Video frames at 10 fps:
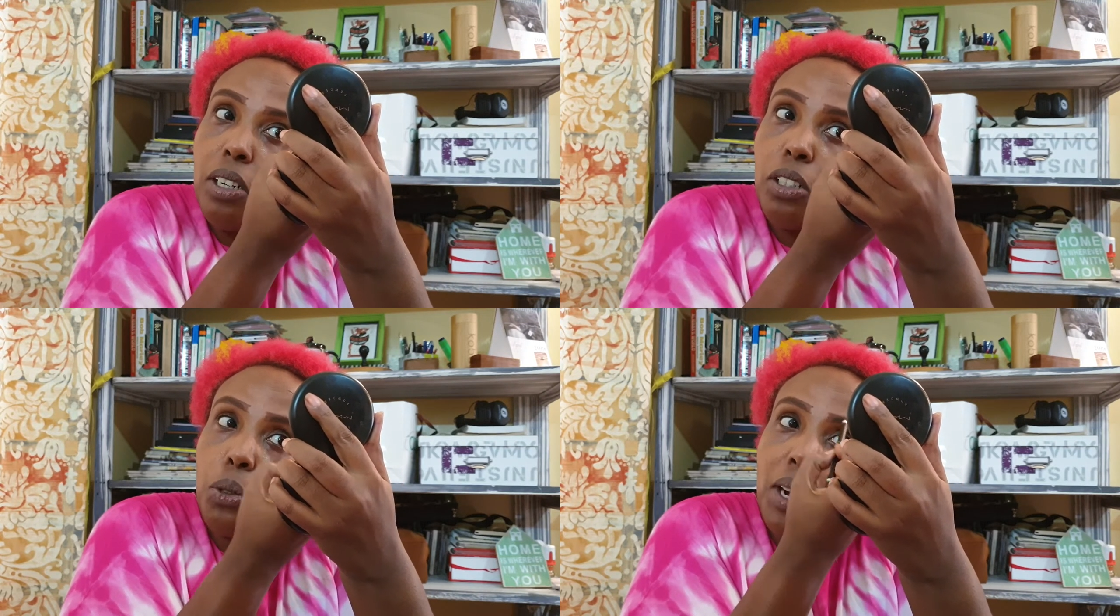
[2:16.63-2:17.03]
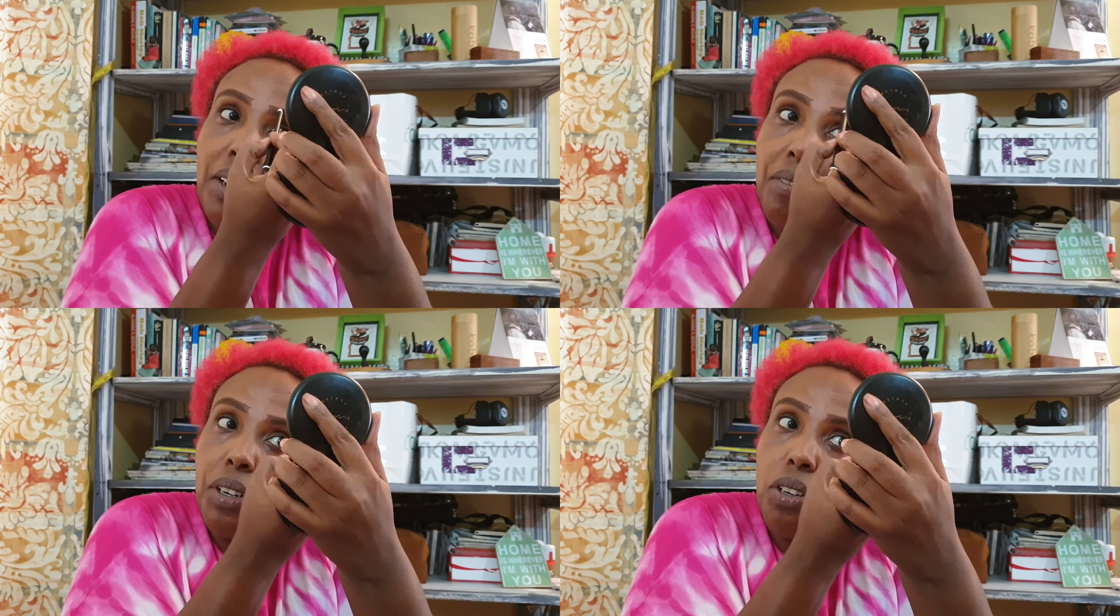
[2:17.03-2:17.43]
Don't
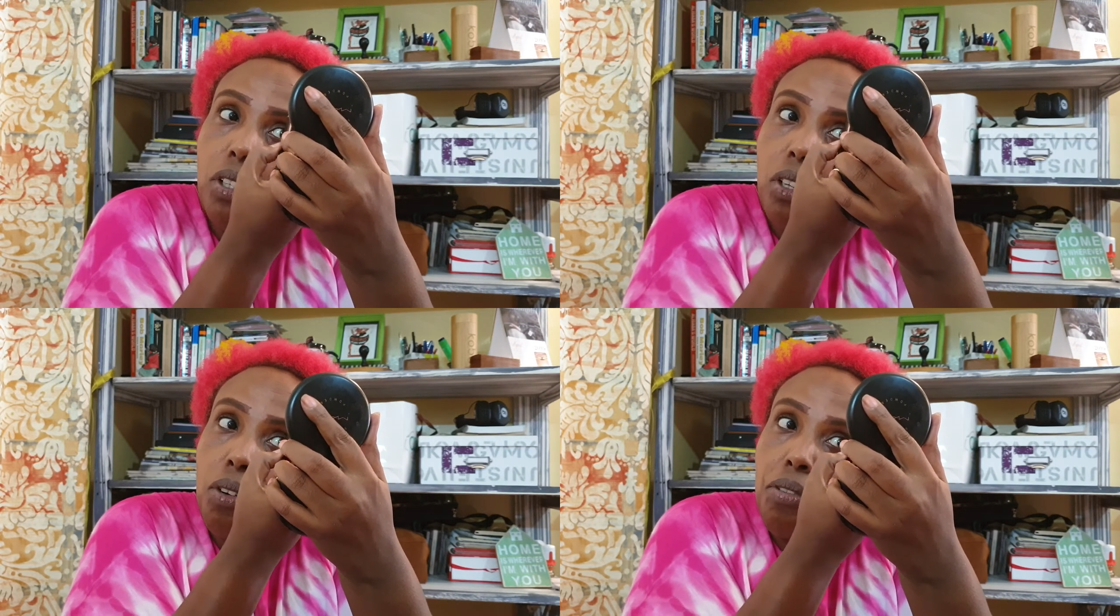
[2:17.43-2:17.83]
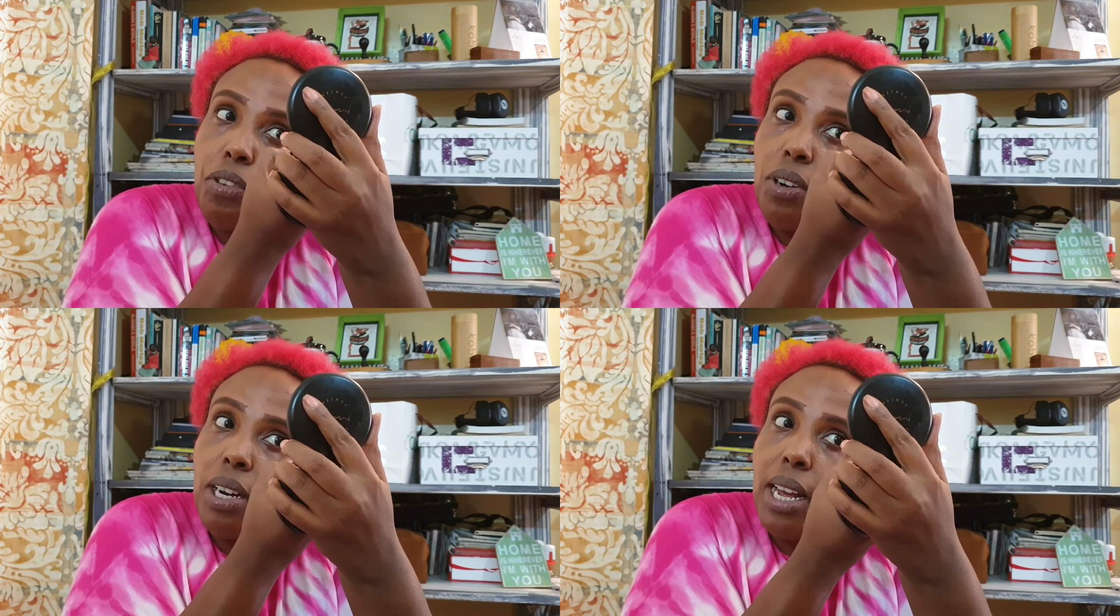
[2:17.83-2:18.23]
worry if it goes off
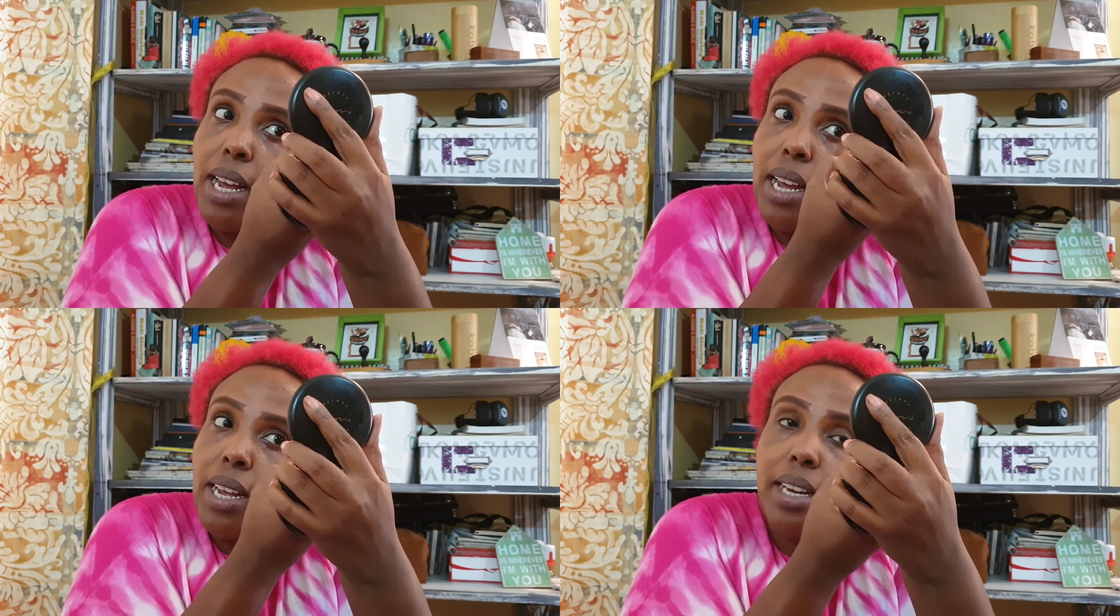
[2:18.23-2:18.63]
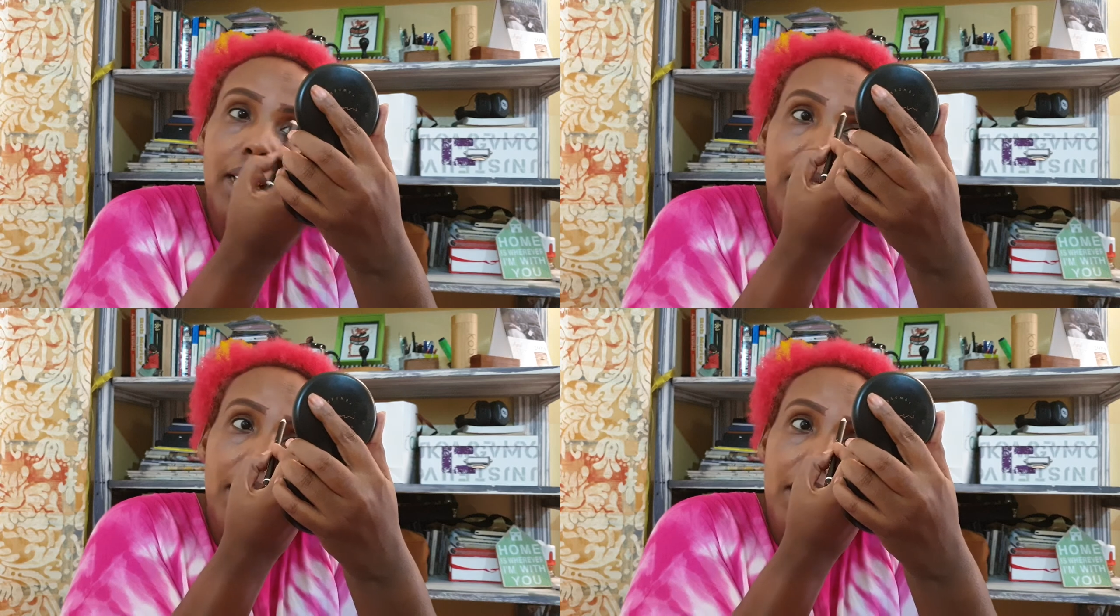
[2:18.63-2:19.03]
your line,
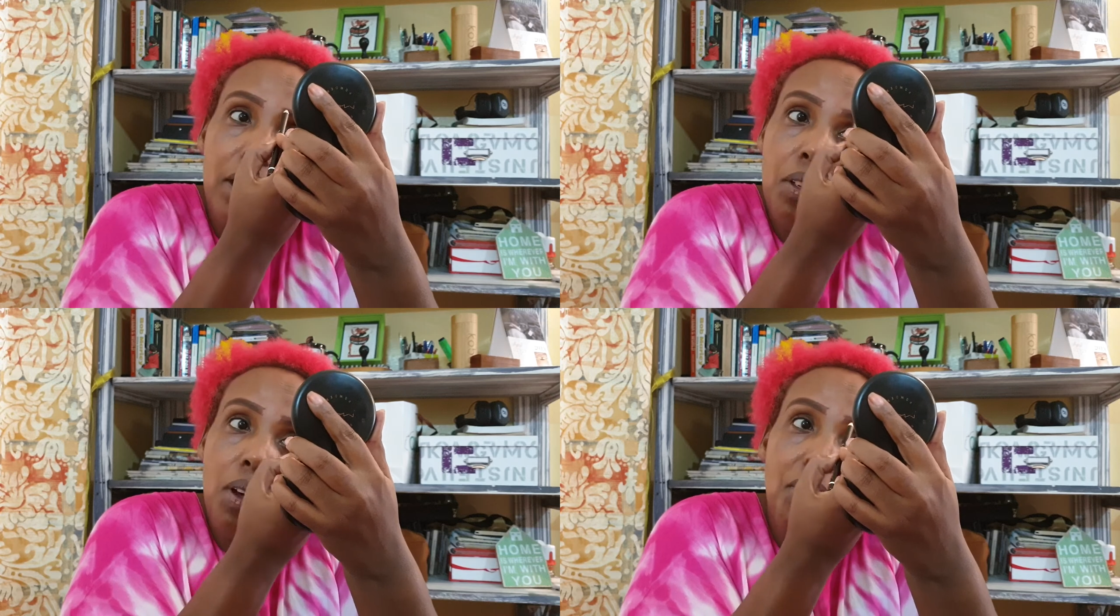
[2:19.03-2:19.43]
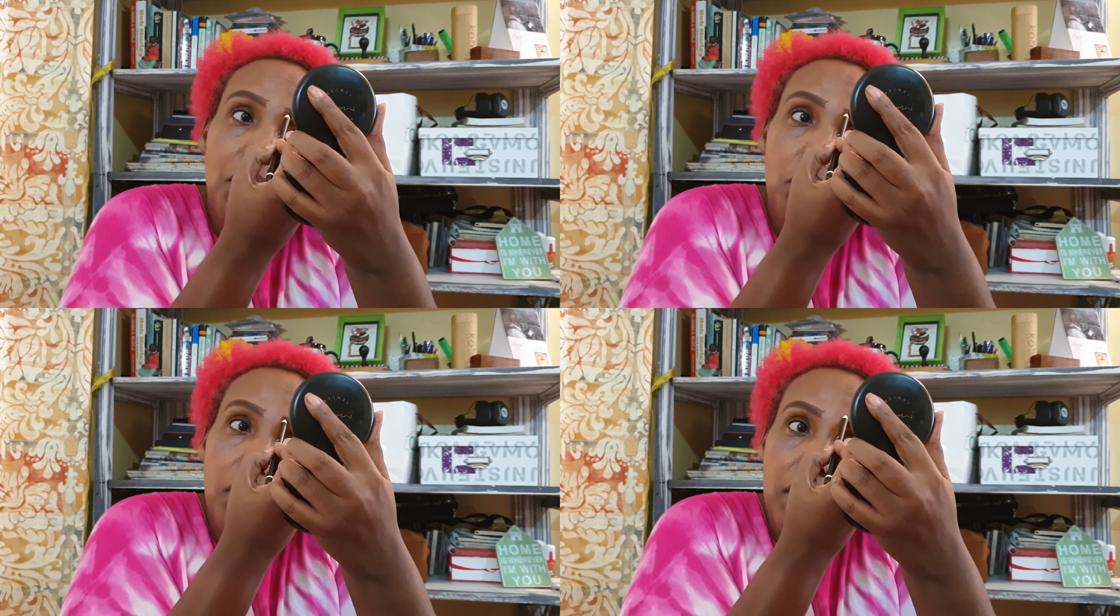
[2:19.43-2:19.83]
you have a
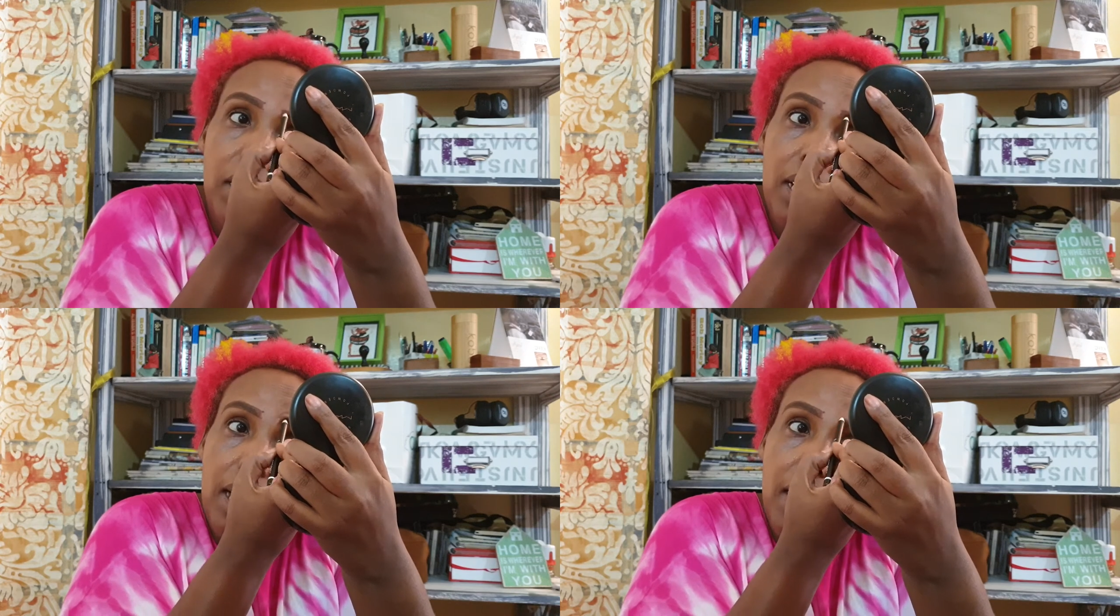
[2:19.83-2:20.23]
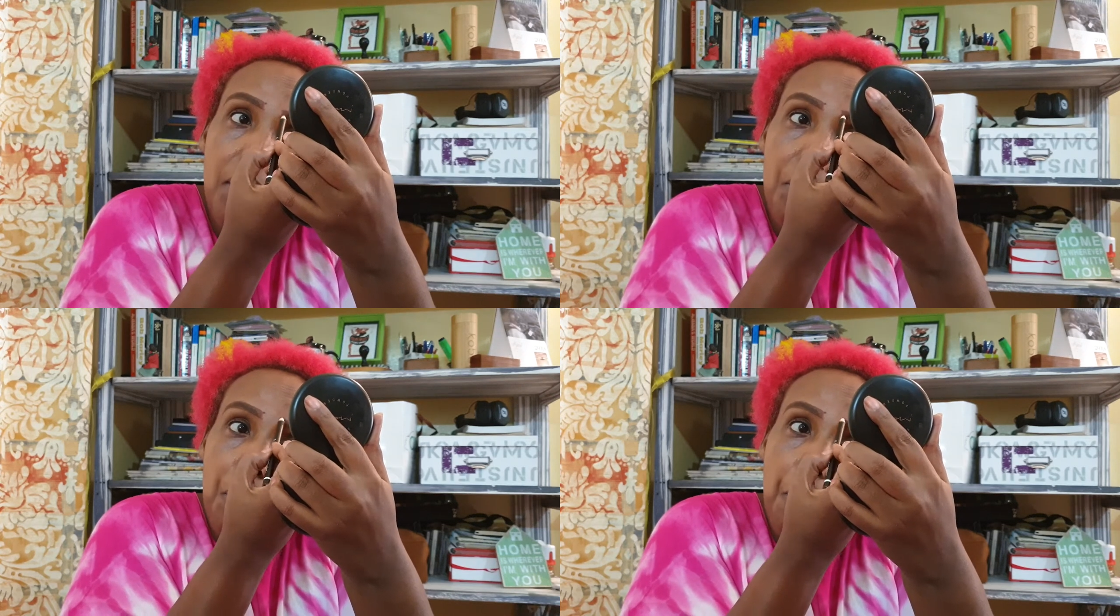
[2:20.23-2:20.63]
concealer.